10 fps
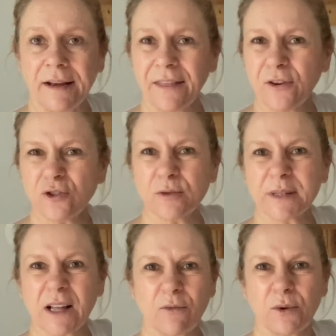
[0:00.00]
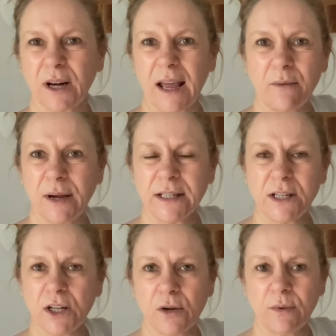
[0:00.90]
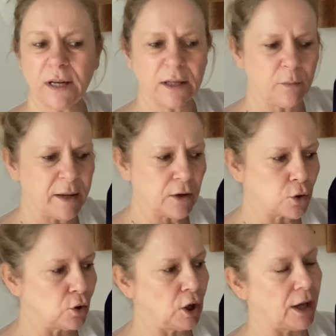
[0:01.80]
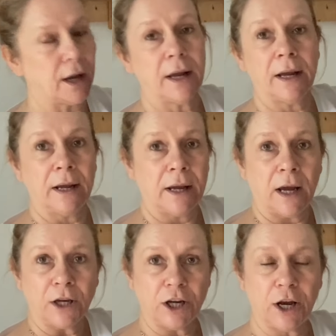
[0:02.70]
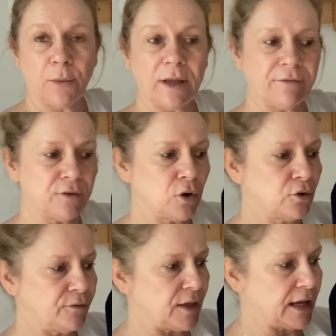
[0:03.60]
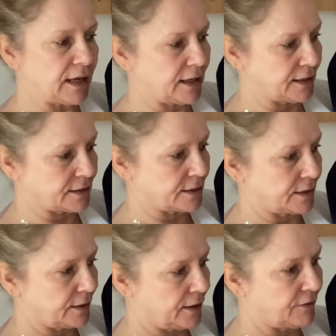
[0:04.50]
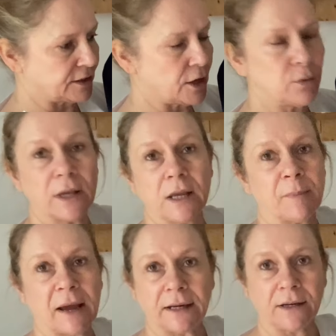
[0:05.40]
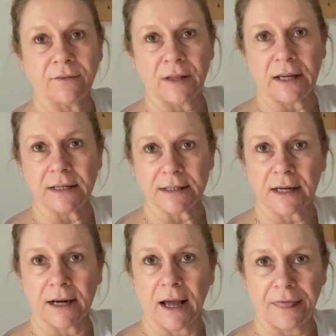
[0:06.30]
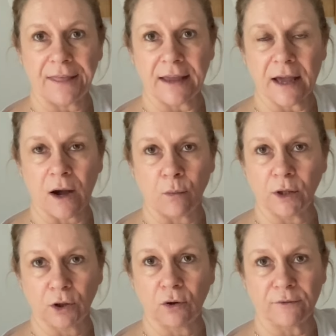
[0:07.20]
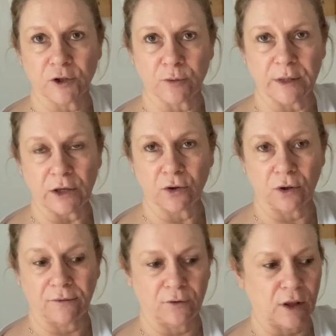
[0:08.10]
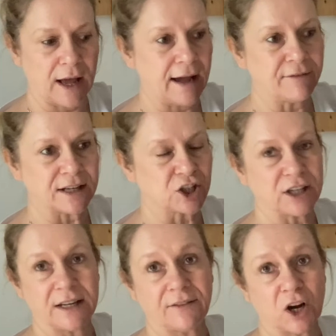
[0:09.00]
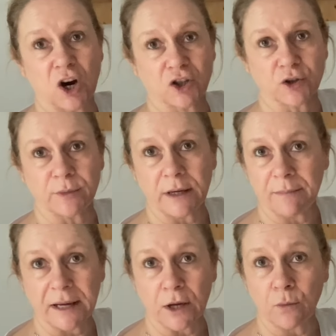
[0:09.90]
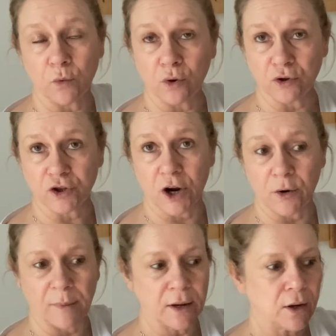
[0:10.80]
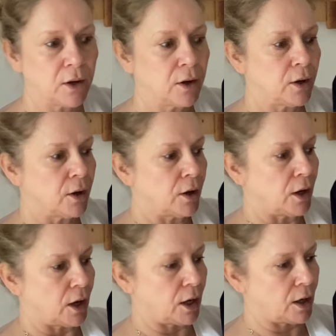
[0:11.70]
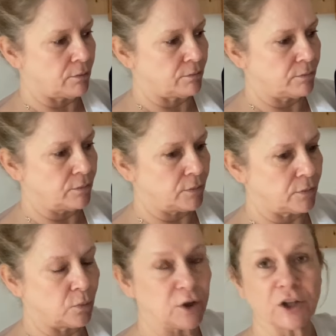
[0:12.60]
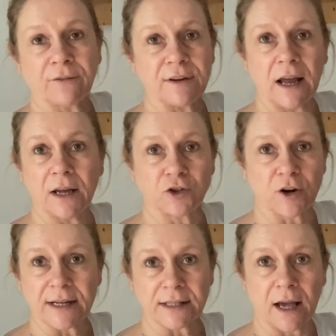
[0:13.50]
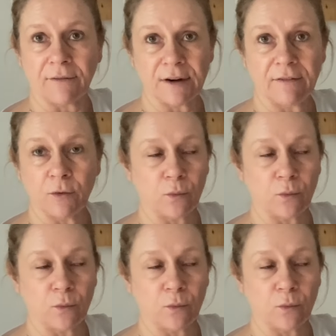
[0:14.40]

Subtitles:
I thought to myself, well, Claire, why don't you go with a little bit of colour? You know, if I don't keep any of these, then I think I will look for something colourful. I have actually even got something in my own wardrobe, a dress that I've never